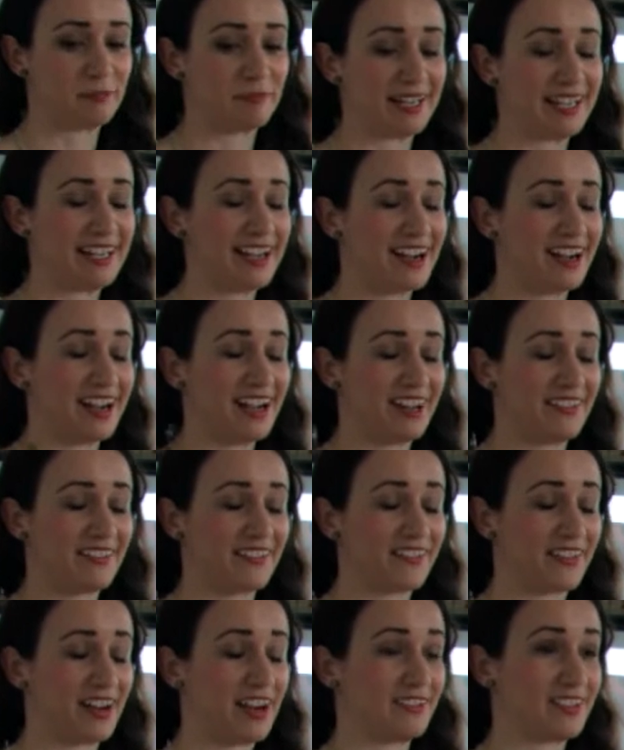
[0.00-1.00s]

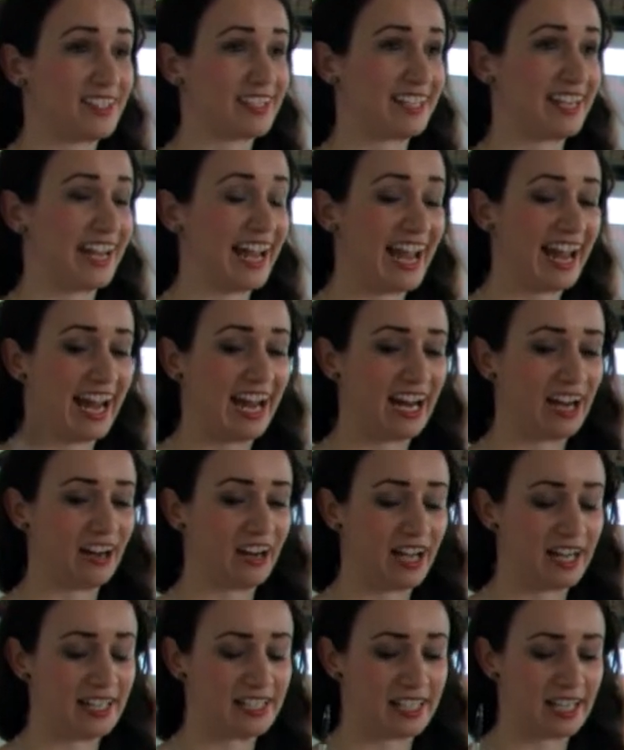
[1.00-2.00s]
beehive, obviously hair
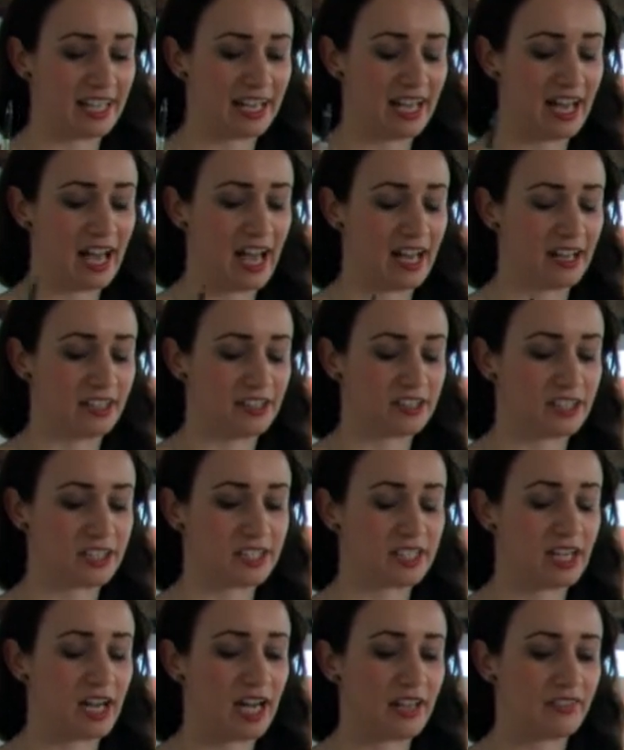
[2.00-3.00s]
idea, and
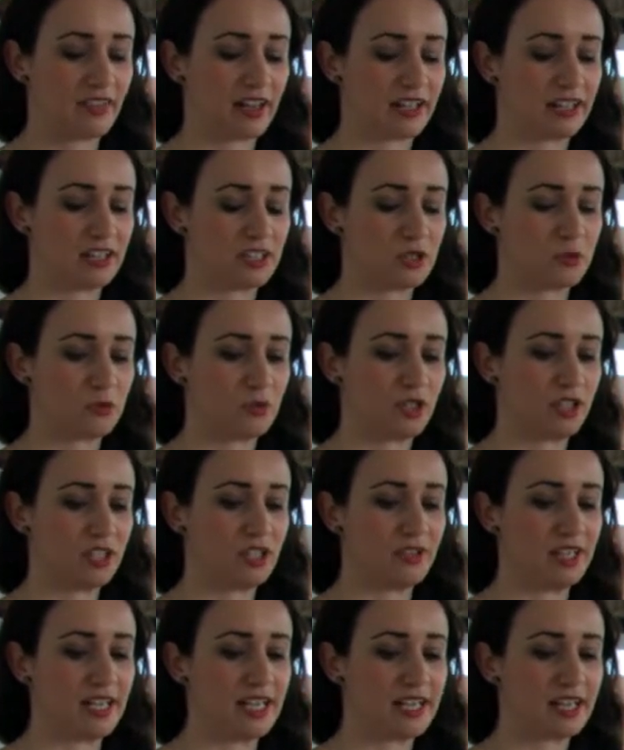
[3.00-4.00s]
just tying that into one
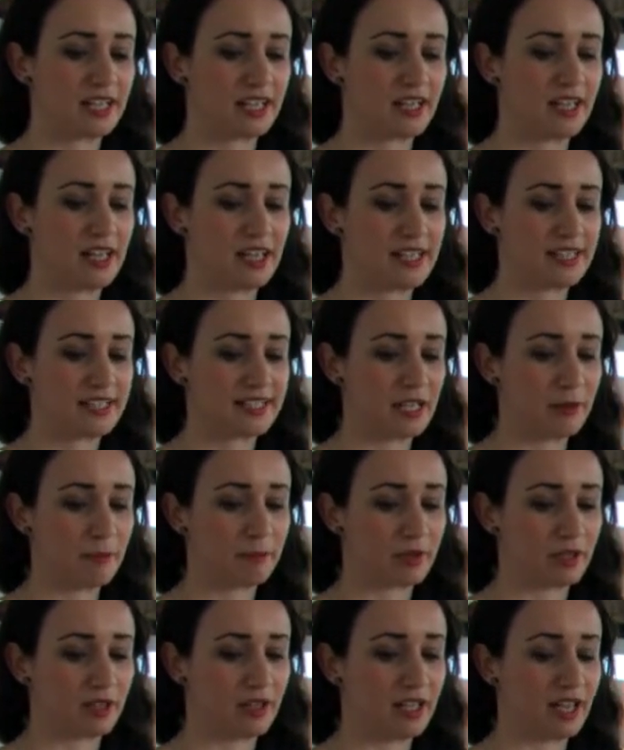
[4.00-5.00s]
unique
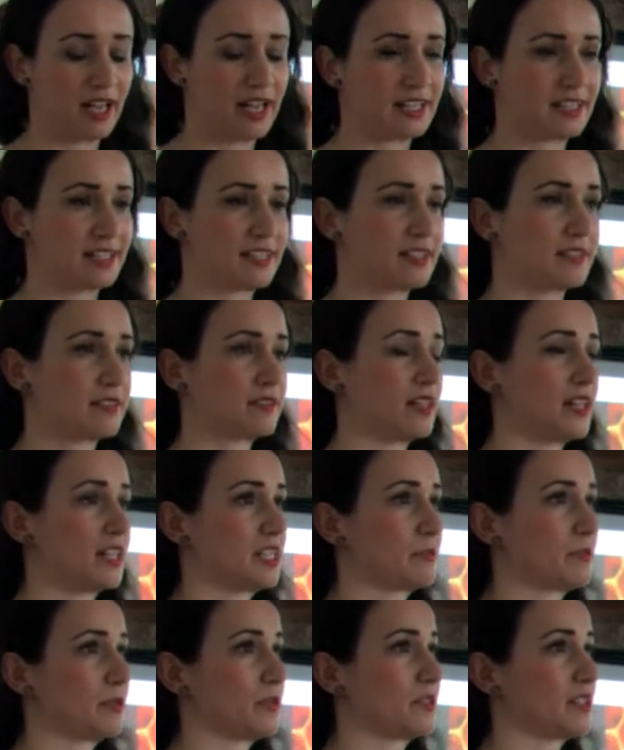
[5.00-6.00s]
symbol, as I
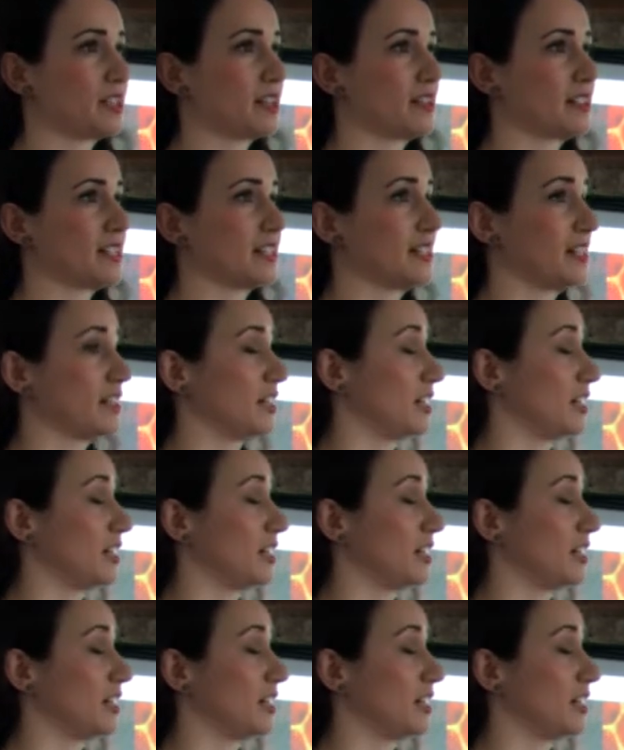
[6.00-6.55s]
suppose, as I said